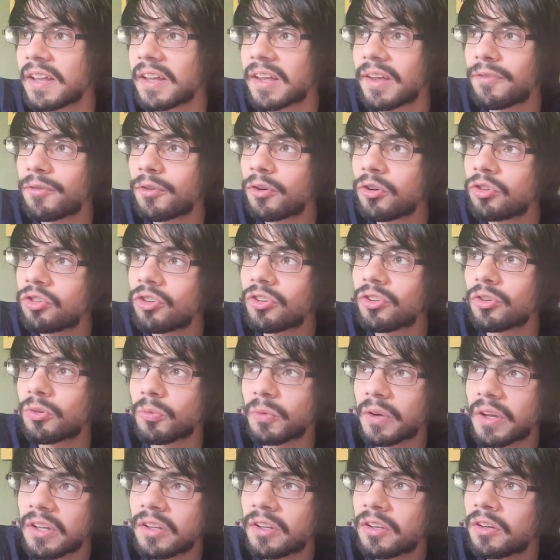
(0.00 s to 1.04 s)
like, if you're just a
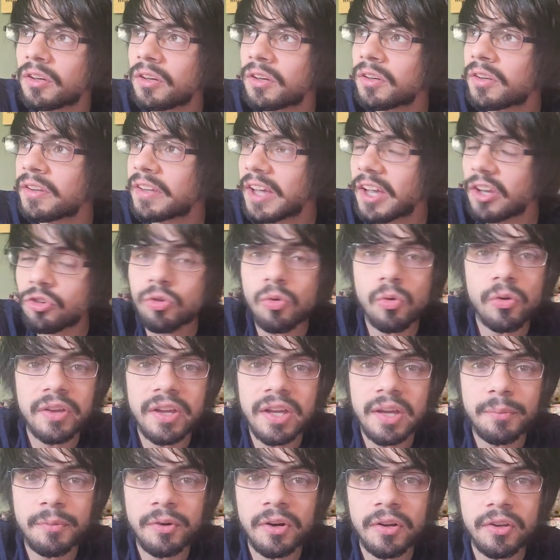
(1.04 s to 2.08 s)
regular casual
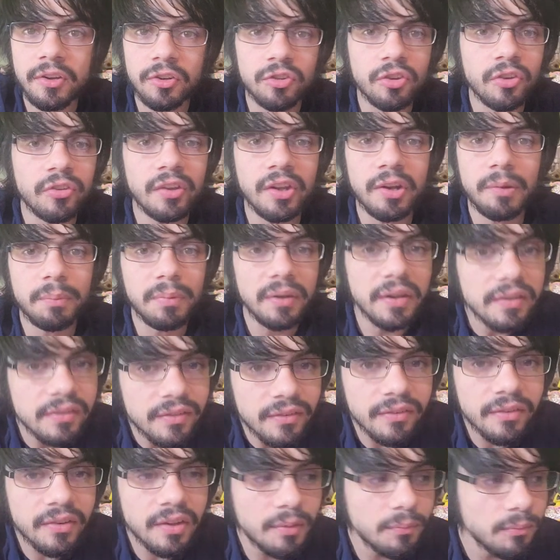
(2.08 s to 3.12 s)
gamer, you're just going to play
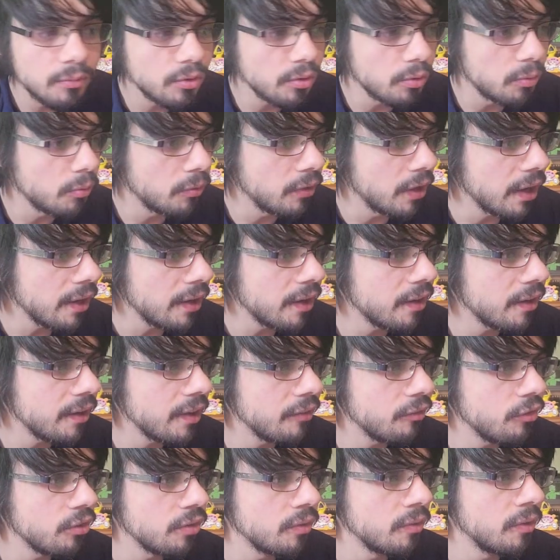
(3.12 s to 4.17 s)
these games, you're not going to
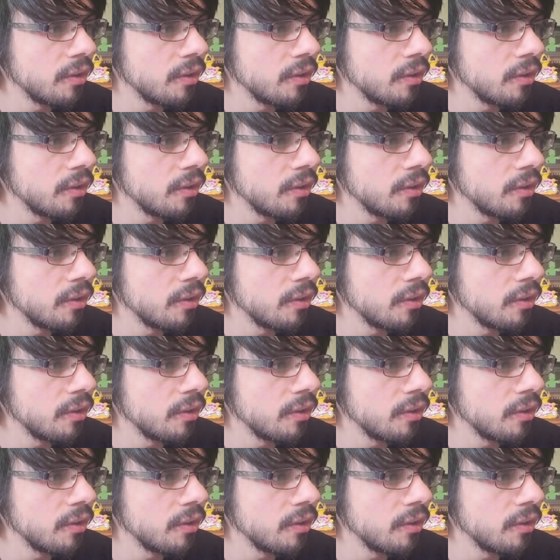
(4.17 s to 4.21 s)
give a